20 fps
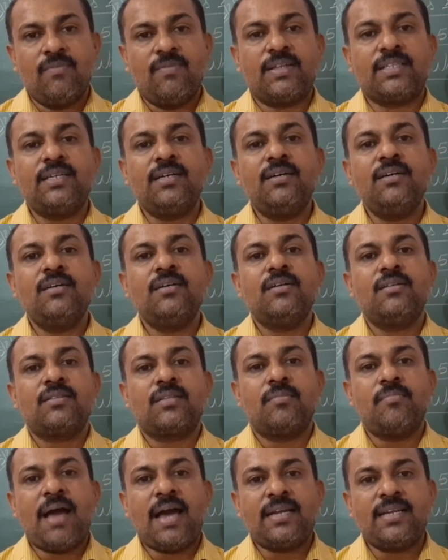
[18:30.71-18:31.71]
whether
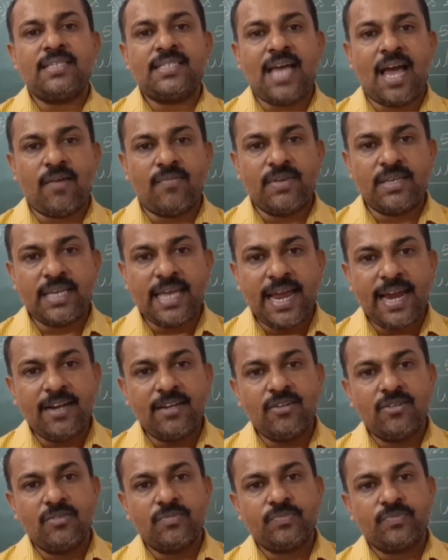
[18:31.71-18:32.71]
the man is having
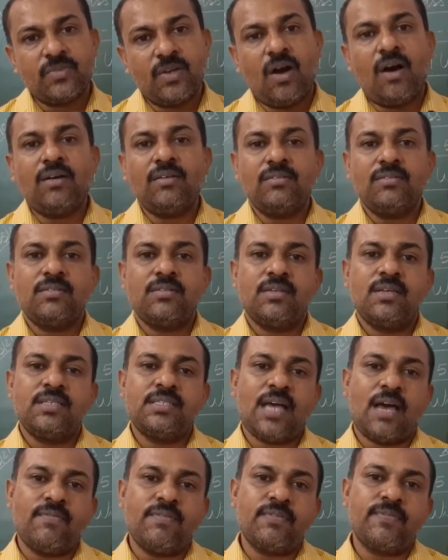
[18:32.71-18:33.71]
head or he
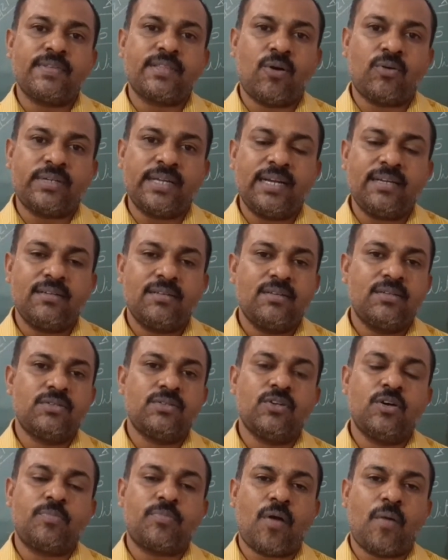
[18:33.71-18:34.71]
is having without head,
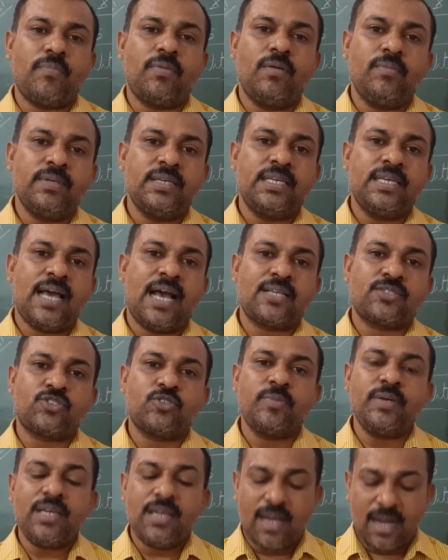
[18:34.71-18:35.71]
no problem, he has
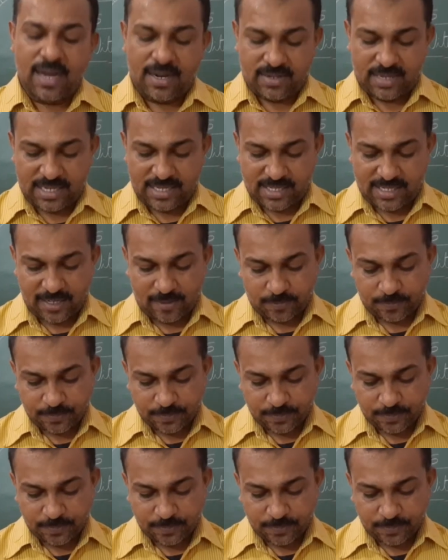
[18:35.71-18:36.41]
to be arrested.